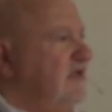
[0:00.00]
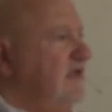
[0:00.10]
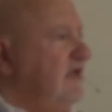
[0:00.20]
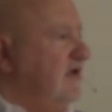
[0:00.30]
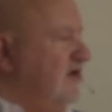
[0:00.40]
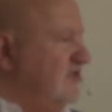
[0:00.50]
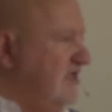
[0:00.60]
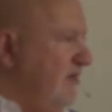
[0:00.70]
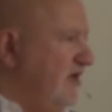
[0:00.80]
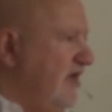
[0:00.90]
in our
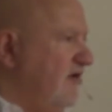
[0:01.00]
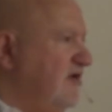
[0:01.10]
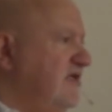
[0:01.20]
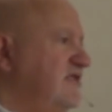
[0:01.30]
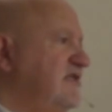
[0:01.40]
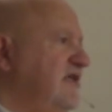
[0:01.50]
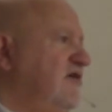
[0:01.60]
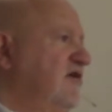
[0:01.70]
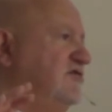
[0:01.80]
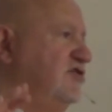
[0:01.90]
seminaries, in
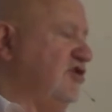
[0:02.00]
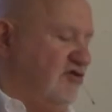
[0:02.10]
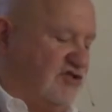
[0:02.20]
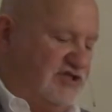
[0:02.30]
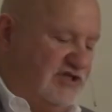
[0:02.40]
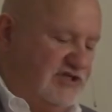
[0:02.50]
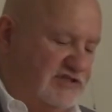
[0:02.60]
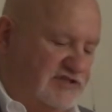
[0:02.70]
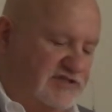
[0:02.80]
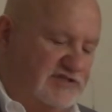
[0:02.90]
our
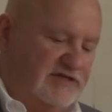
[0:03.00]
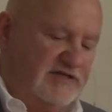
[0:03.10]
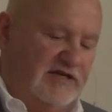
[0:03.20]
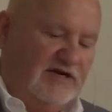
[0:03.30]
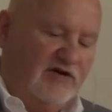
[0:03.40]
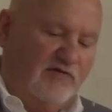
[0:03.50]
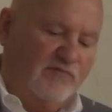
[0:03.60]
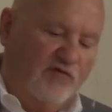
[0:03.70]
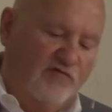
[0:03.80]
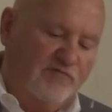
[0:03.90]
churches, in our
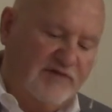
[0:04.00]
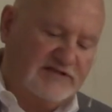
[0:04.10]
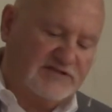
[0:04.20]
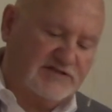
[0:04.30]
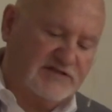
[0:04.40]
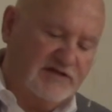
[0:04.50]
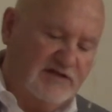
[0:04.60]
movements,